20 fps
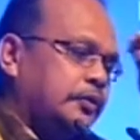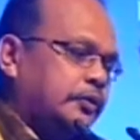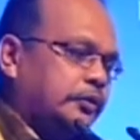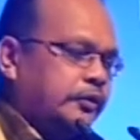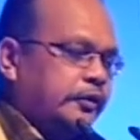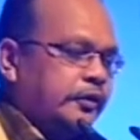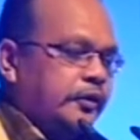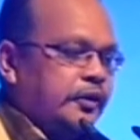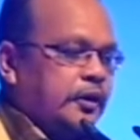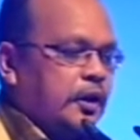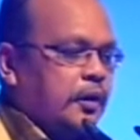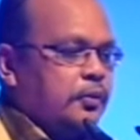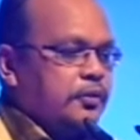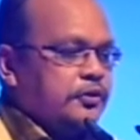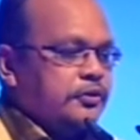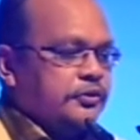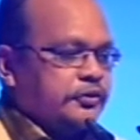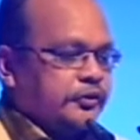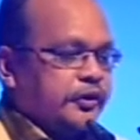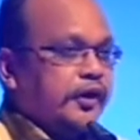3
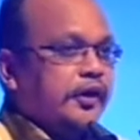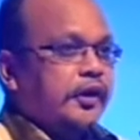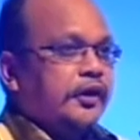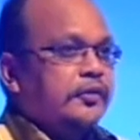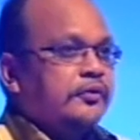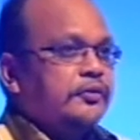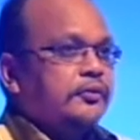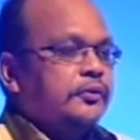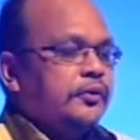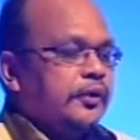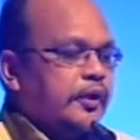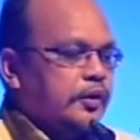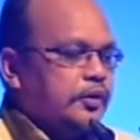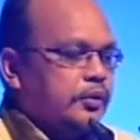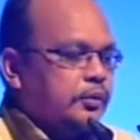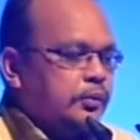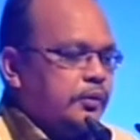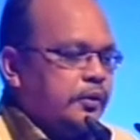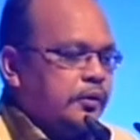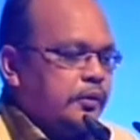hours training, so you can
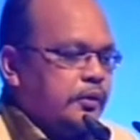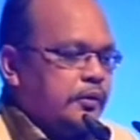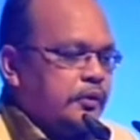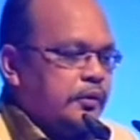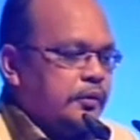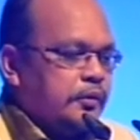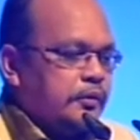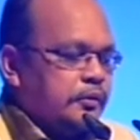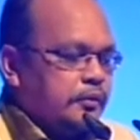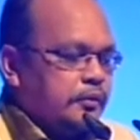do the